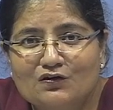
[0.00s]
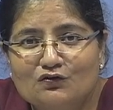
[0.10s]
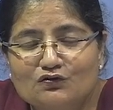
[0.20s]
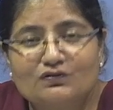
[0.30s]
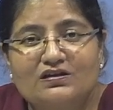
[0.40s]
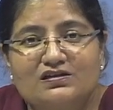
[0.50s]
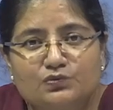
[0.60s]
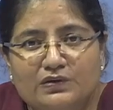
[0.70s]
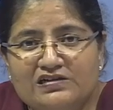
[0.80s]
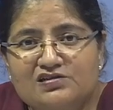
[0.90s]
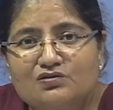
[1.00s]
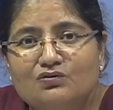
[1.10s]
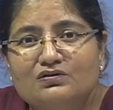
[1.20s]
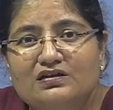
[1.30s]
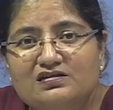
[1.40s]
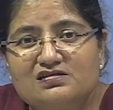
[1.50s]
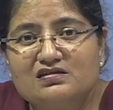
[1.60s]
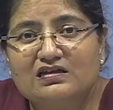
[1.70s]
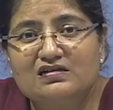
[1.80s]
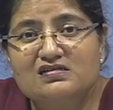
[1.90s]
So, there is wet snow, there
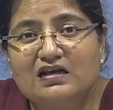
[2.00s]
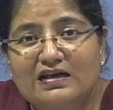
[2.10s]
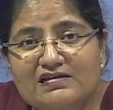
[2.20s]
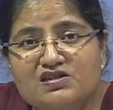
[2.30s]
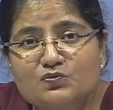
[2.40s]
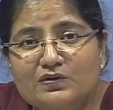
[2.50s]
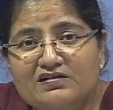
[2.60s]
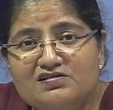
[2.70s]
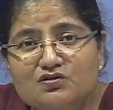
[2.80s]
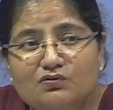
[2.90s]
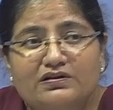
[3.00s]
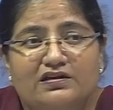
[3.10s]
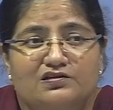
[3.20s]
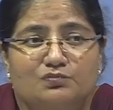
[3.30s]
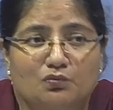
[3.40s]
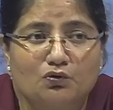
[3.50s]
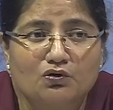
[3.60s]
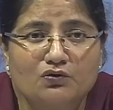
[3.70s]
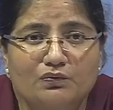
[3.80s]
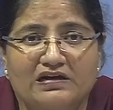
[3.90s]
is less wet snow, there is
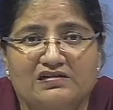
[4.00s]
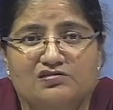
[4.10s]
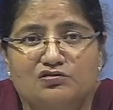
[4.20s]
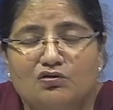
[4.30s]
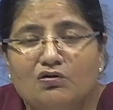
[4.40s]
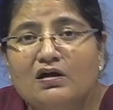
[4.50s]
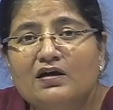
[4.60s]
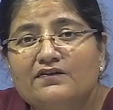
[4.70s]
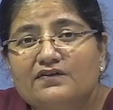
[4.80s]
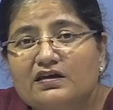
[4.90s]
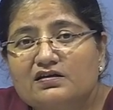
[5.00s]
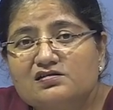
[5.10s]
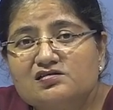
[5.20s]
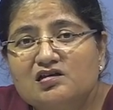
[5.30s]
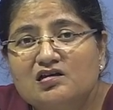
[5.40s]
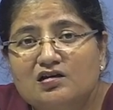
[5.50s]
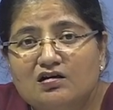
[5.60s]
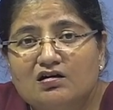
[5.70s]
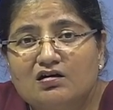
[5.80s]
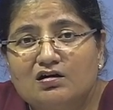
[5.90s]
more wet snow, there is
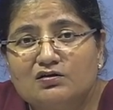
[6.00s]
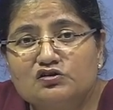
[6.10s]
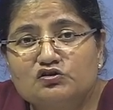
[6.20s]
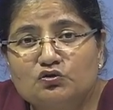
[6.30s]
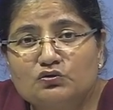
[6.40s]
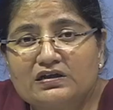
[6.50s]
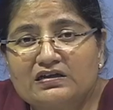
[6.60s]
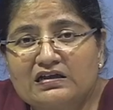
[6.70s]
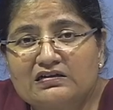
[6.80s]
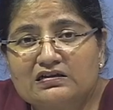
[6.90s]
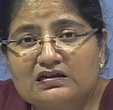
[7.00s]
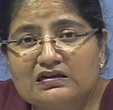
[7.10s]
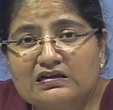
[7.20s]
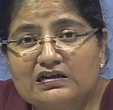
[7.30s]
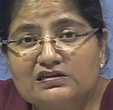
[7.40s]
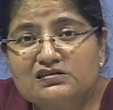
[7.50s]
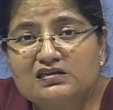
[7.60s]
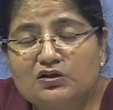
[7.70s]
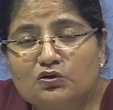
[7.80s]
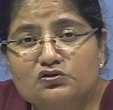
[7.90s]
snow
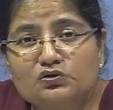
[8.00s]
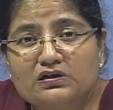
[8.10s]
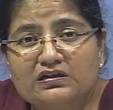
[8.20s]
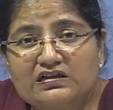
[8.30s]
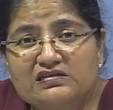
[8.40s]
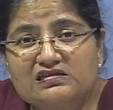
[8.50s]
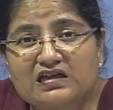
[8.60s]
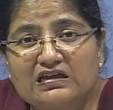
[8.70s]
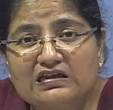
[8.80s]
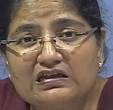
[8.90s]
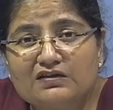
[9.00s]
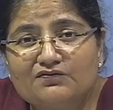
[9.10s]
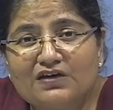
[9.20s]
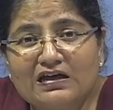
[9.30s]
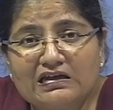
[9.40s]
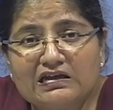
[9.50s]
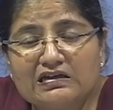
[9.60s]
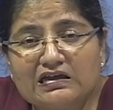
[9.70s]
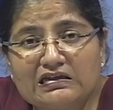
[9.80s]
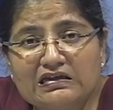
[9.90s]
that also contains very
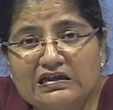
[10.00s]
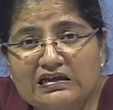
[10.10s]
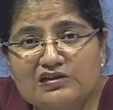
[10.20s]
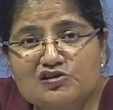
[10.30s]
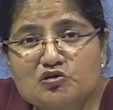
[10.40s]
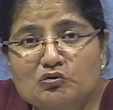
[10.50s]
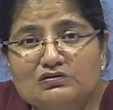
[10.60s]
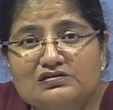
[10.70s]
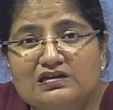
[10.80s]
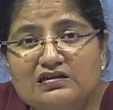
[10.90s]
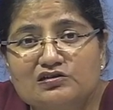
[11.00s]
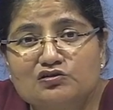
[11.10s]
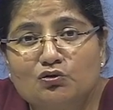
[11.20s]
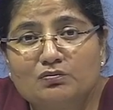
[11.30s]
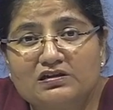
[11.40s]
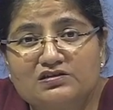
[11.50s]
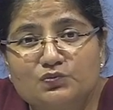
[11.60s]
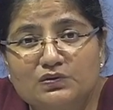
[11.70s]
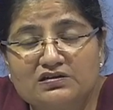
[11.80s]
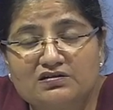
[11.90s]
tiny hailstones, there is snow mixed
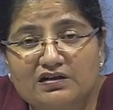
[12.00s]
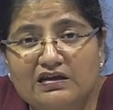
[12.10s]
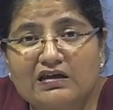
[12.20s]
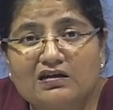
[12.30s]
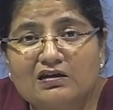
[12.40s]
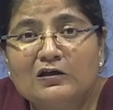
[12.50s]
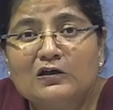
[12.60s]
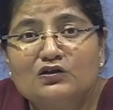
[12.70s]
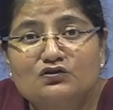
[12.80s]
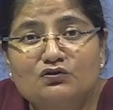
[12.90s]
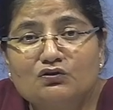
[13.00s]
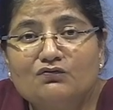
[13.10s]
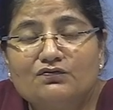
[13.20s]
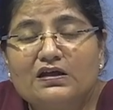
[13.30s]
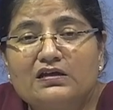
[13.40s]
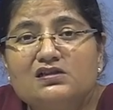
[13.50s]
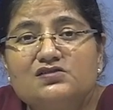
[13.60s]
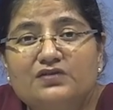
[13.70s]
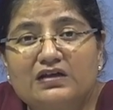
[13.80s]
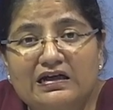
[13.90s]
with rain. So, various
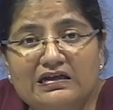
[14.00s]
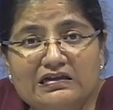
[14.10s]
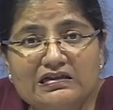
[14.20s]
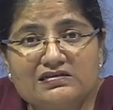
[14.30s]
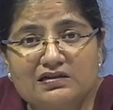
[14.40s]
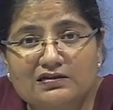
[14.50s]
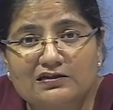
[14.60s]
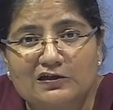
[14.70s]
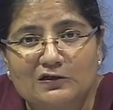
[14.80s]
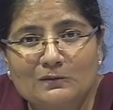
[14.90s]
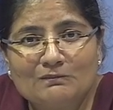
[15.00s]
varieties are there,